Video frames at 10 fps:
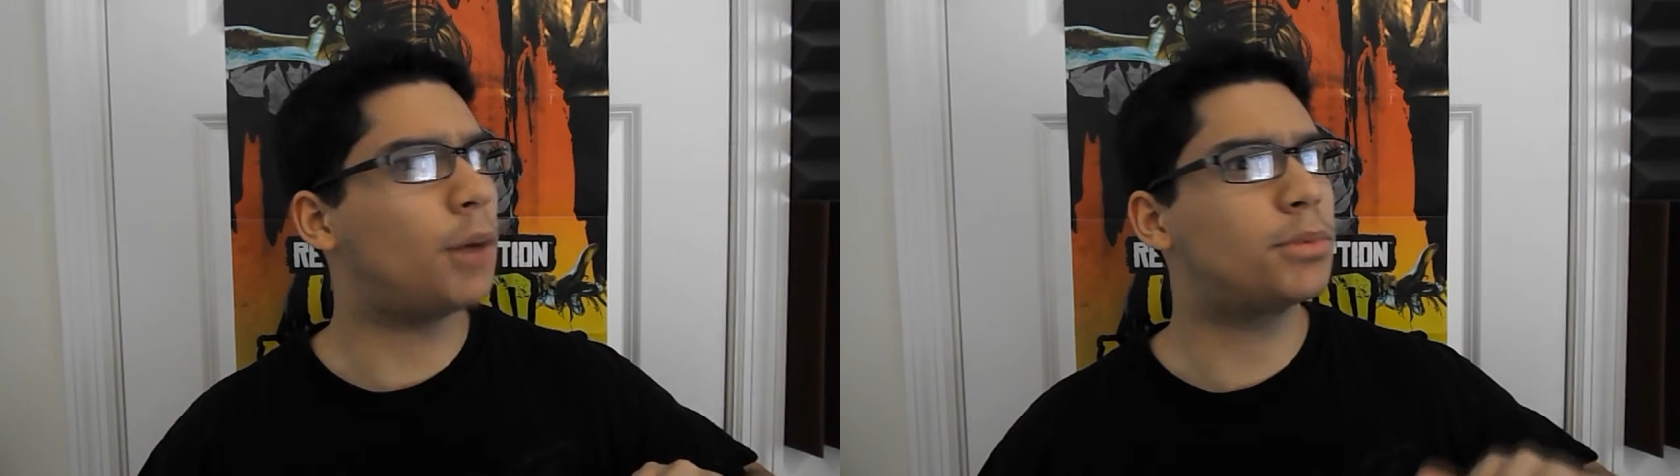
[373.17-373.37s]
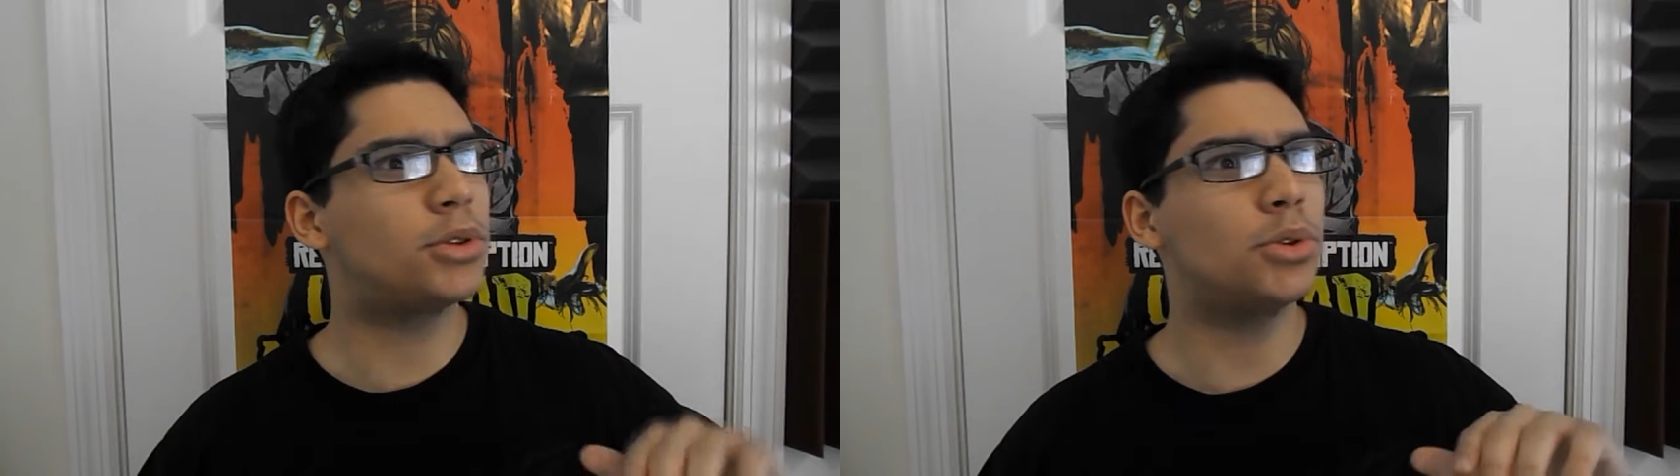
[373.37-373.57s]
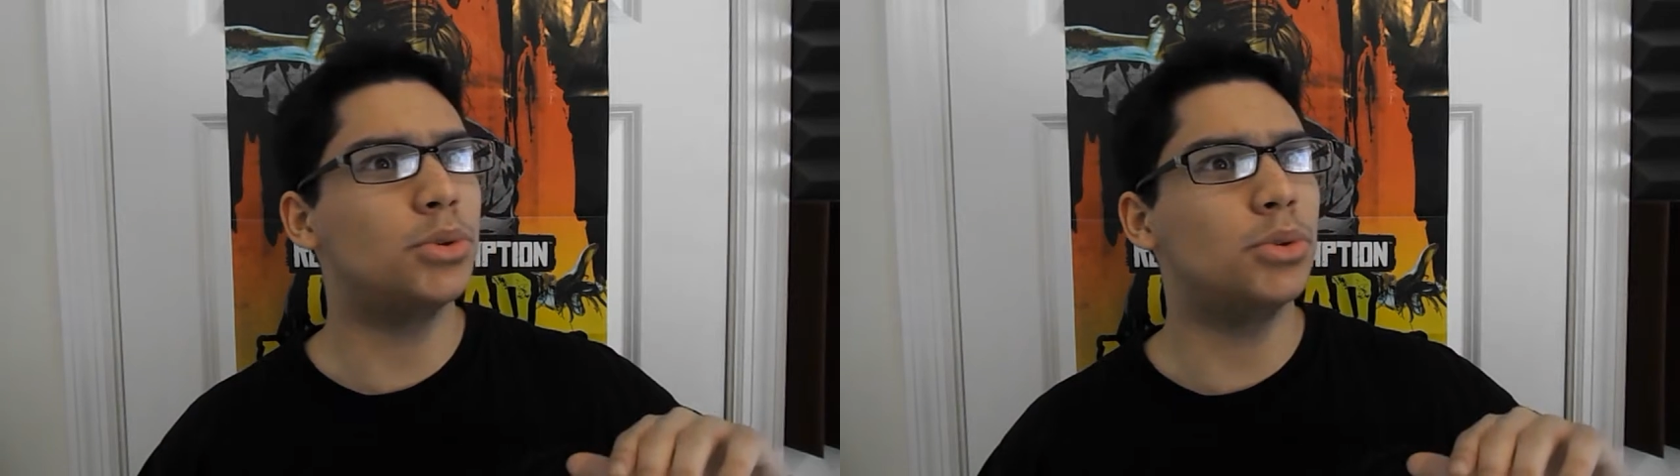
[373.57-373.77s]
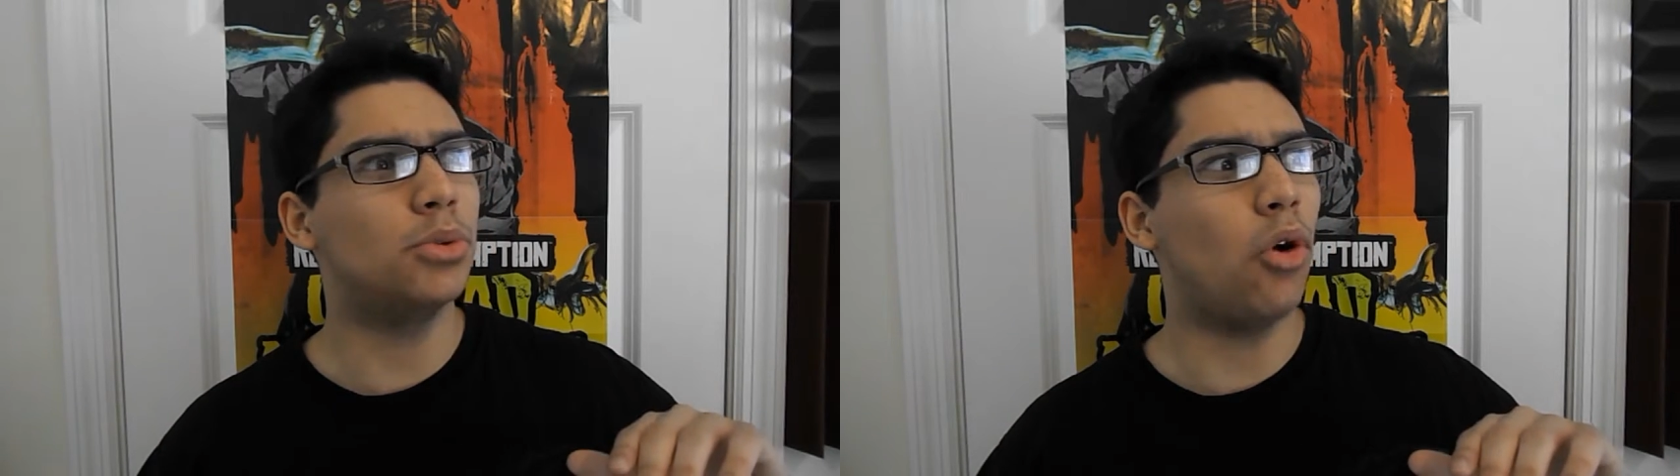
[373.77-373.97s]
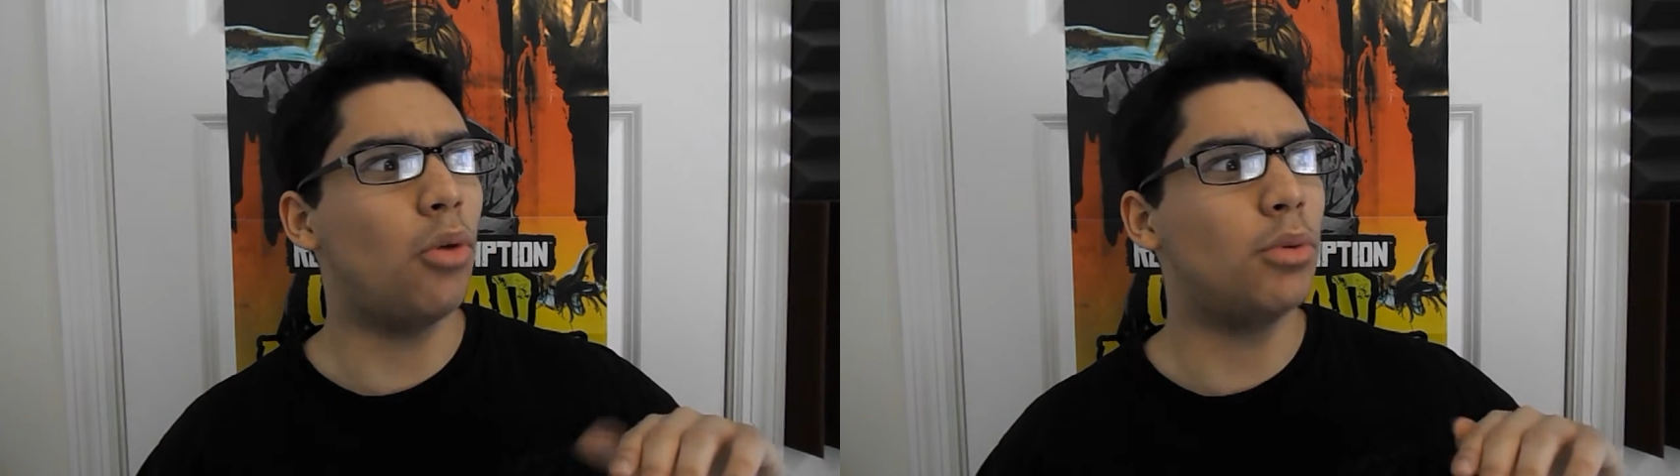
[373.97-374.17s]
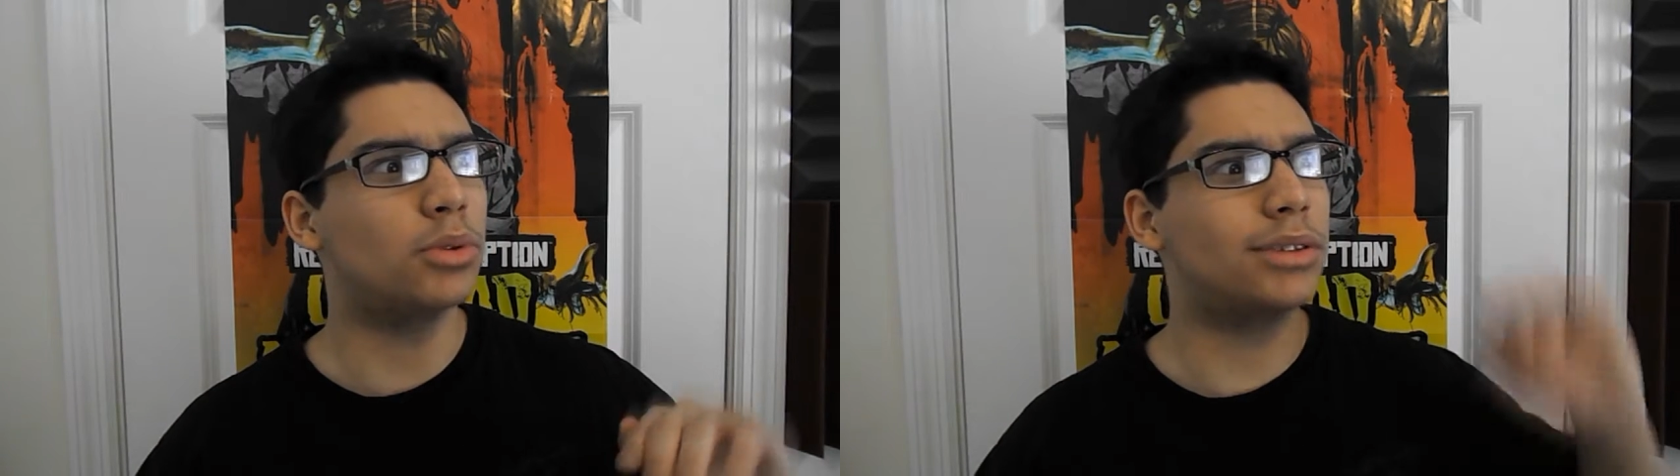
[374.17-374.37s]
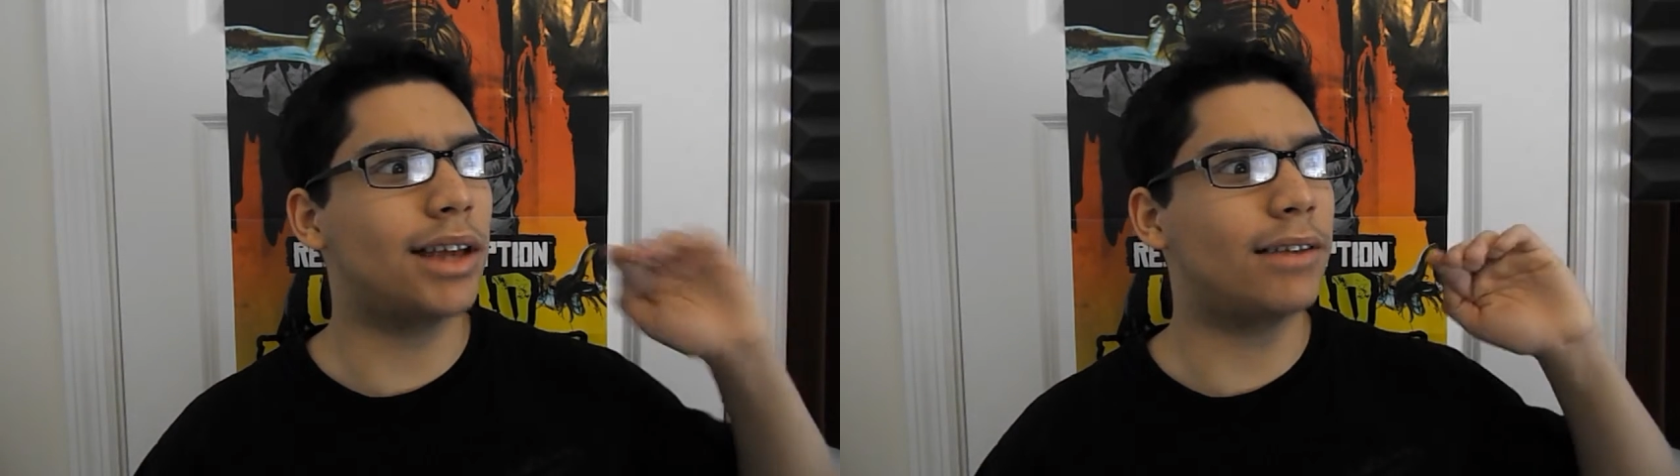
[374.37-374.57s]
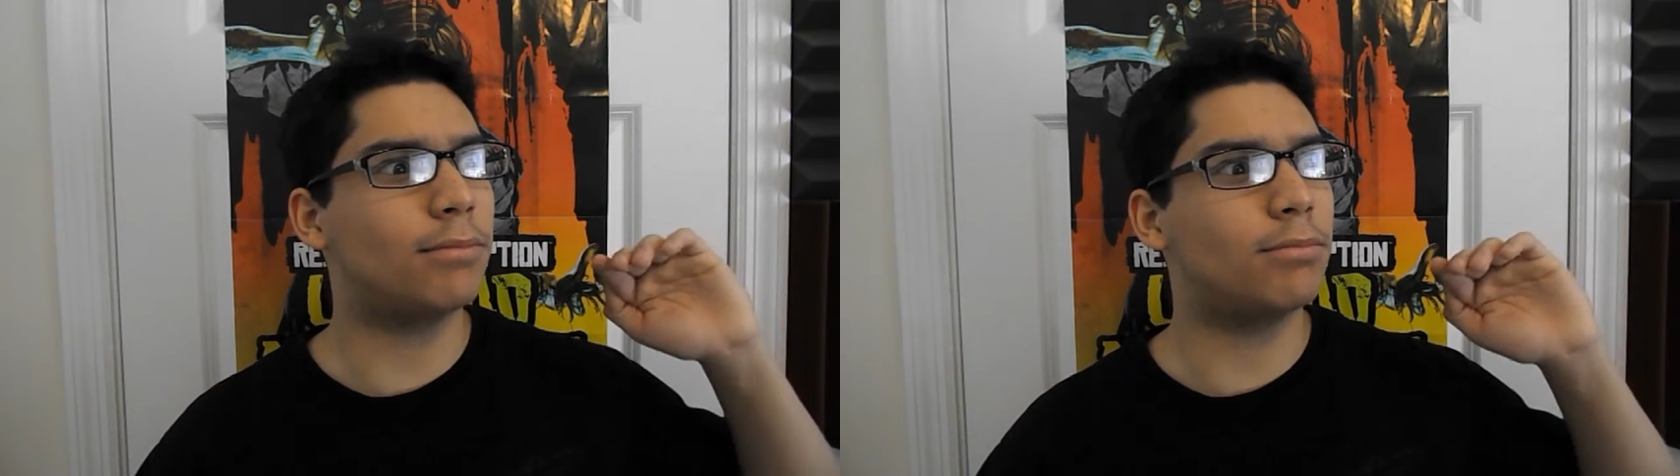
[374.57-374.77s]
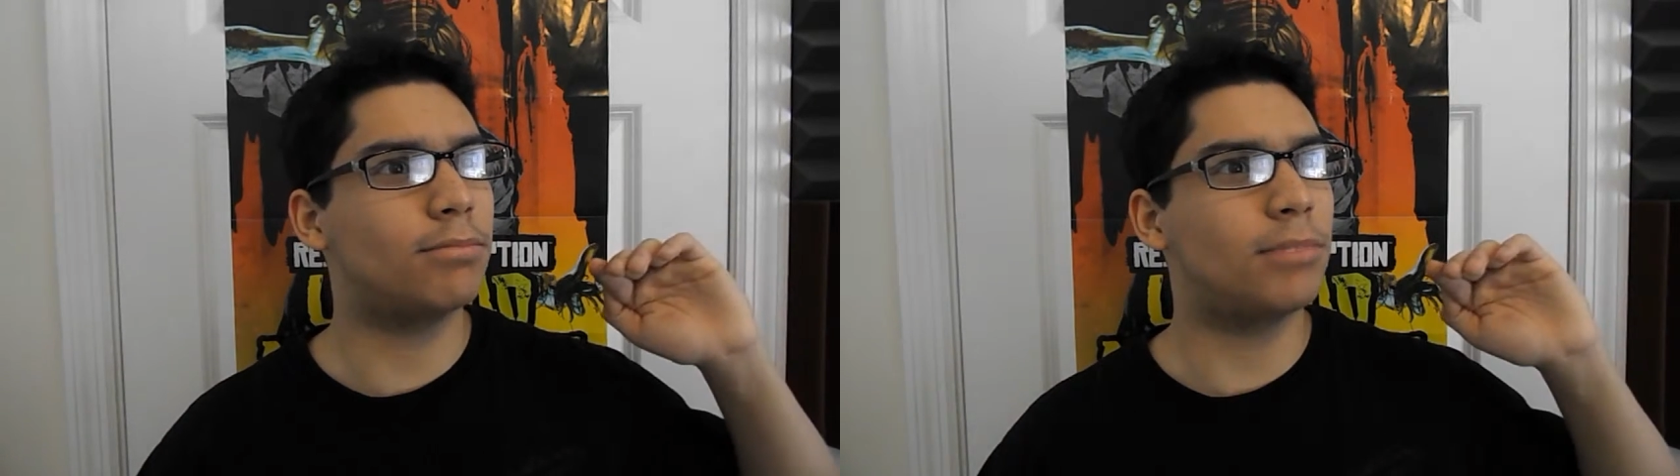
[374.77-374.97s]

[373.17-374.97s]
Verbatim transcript: up to almost like